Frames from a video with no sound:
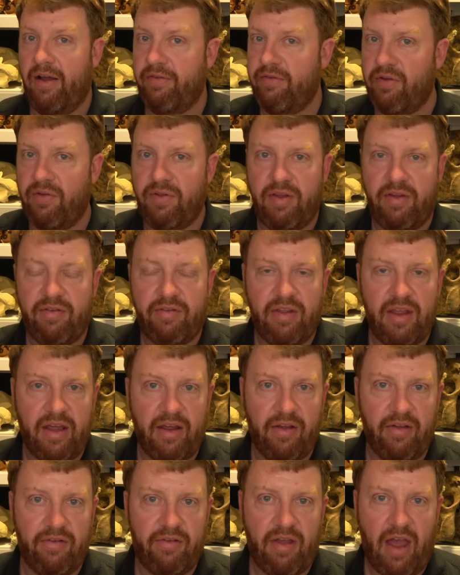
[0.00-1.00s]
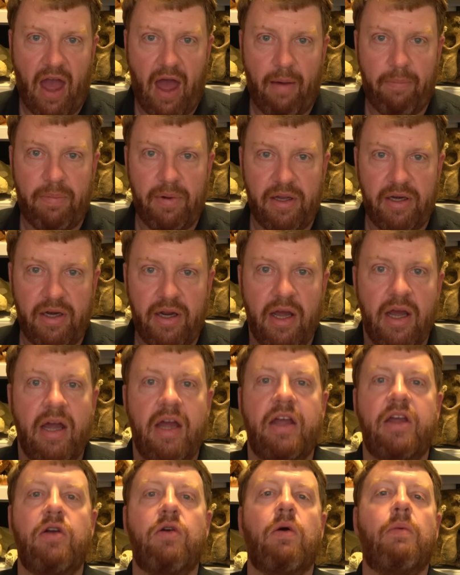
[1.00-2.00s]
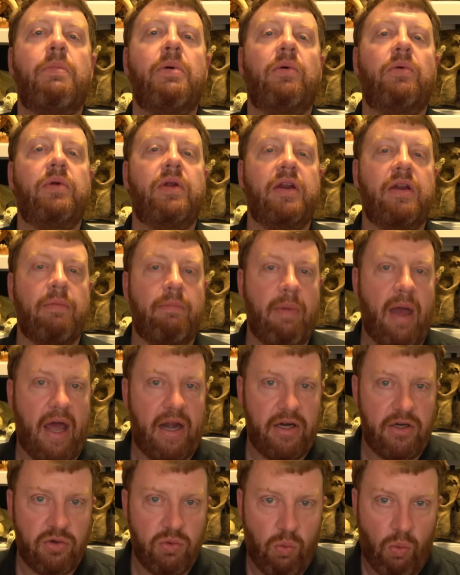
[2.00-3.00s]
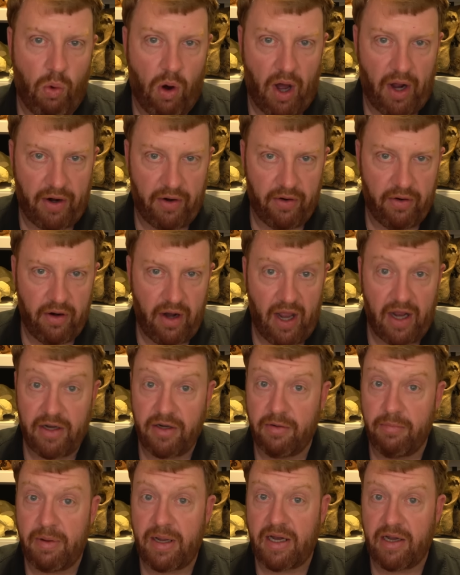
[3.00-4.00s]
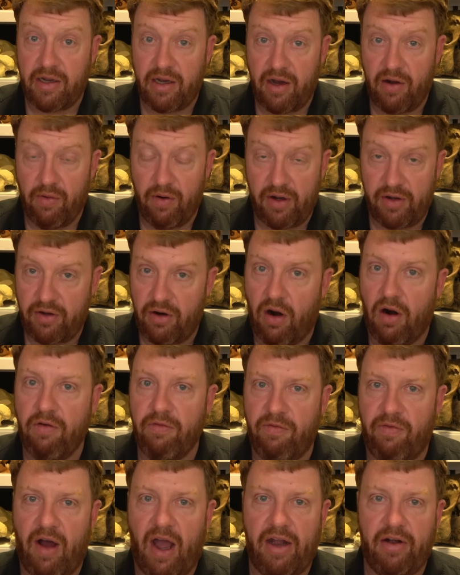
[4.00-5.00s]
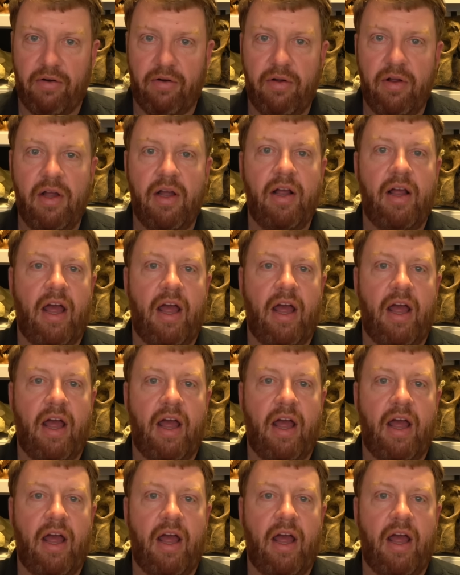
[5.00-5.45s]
So these things happen. Your ability to manage water and to be near it are vital.